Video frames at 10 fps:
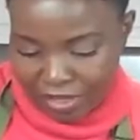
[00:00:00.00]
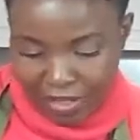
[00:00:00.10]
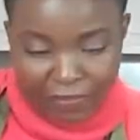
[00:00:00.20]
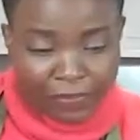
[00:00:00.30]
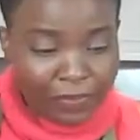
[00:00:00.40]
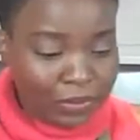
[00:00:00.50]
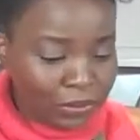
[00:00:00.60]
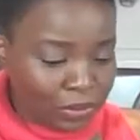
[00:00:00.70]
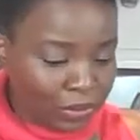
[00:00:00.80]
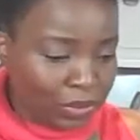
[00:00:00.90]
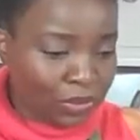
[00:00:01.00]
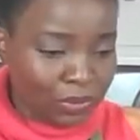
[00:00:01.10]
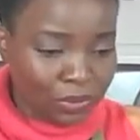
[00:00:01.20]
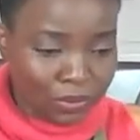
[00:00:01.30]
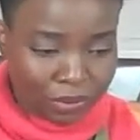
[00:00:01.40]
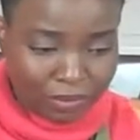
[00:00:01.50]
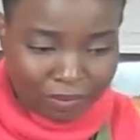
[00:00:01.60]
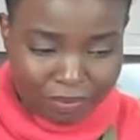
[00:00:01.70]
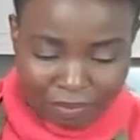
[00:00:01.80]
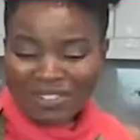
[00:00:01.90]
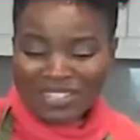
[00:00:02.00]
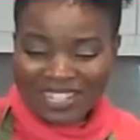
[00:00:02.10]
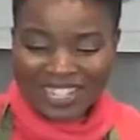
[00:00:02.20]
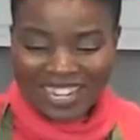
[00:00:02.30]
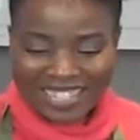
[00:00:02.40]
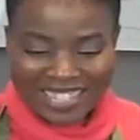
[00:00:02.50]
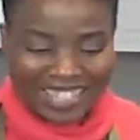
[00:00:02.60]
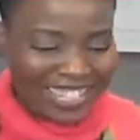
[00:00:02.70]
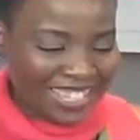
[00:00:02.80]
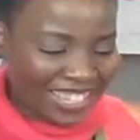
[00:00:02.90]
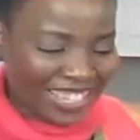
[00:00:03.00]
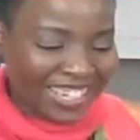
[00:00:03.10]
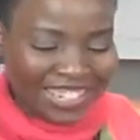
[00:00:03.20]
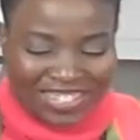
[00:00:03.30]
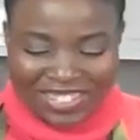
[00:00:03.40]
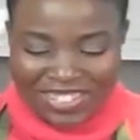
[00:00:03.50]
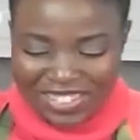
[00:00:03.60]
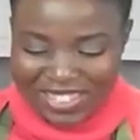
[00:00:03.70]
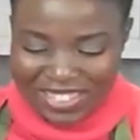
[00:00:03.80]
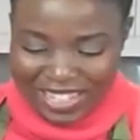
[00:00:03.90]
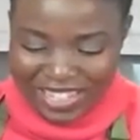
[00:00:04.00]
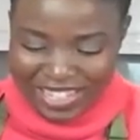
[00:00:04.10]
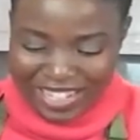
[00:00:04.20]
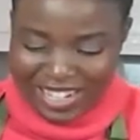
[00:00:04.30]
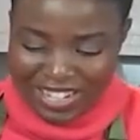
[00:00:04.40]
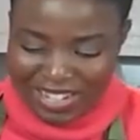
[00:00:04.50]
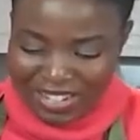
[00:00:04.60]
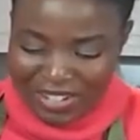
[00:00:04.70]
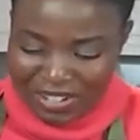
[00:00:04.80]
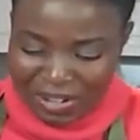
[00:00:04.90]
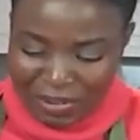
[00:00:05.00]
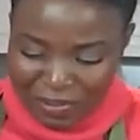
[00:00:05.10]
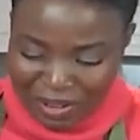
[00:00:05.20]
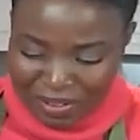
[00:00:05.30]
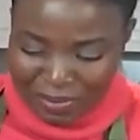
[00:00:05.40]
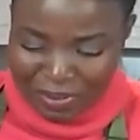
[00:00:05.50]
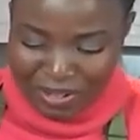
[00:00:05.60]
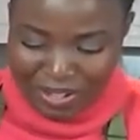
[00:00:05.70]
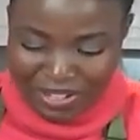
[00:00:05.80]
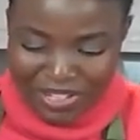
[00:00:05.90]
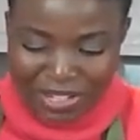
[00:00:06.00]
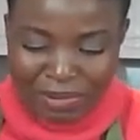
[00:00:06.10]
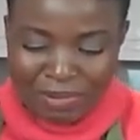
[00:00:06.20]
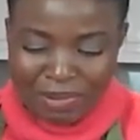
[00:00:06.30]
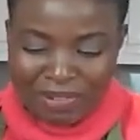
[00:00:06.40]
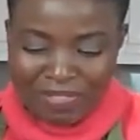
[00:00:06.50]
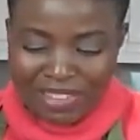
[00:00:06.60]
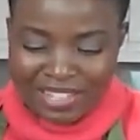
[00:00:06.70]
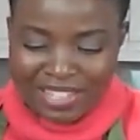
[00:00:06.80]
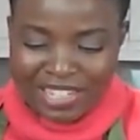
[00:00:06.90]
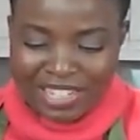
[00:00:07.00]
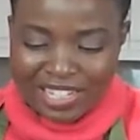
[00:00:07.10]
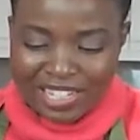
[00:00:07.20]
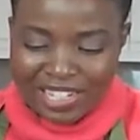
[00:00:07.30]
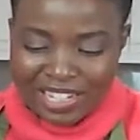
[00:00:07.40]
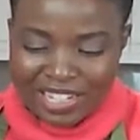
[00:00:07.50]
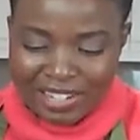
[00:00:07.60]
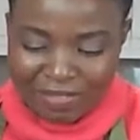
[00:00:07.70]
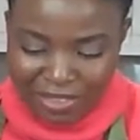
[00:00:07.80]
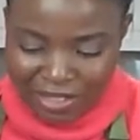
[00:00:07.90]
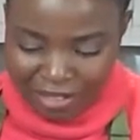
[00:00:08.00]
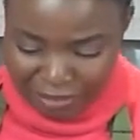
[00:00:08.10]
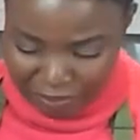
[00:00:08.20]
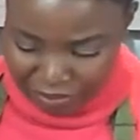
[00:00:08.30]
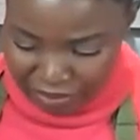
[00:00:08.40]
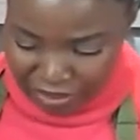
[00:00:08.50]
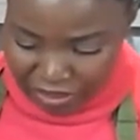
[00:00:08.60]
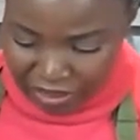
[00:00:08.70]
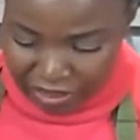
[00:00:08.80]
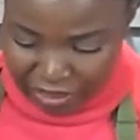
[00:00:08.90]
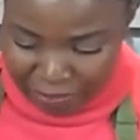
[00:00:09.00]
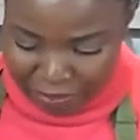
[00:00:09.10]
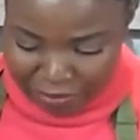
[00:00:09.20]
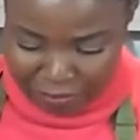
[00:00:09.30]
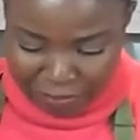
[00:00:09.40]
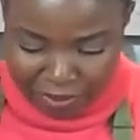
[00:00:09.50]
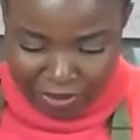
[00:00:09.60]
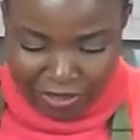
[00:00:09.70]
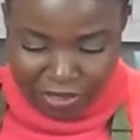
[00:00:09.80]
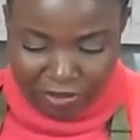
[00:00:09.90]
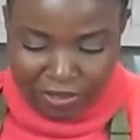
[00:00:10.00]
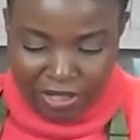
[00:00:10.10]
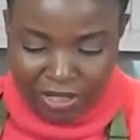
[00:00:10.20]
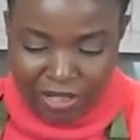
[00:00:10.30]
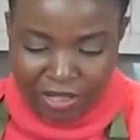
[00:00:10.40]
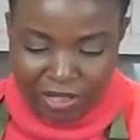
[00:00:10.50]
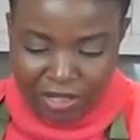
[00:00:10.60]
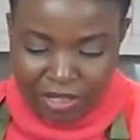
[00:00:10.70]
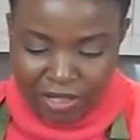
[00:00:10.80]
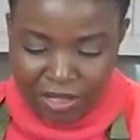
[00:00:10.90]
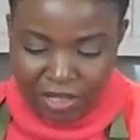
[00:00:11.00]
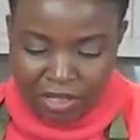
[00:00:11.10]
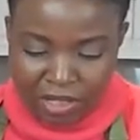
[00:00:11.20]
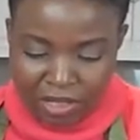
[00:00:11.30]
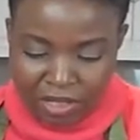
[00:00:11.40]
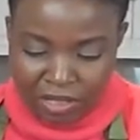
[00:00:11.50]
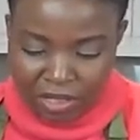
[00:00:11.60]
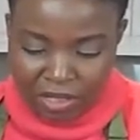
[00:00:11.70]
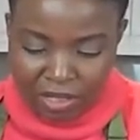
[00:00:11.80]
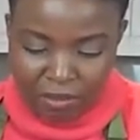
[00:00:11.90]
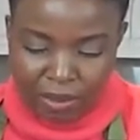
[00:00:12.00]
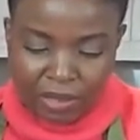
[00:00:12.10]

If food could talk, I'll taste this just to see where we are in terms of the seasoning and everything. Get a bit of plantain on here. Just a quick